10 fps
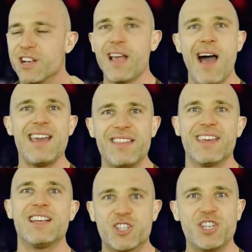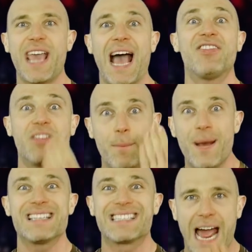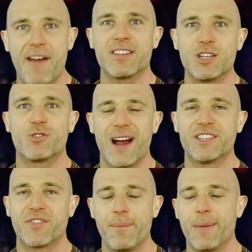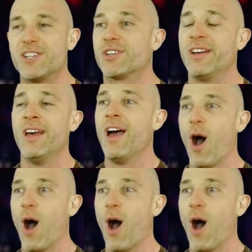because I think she had the best character transformation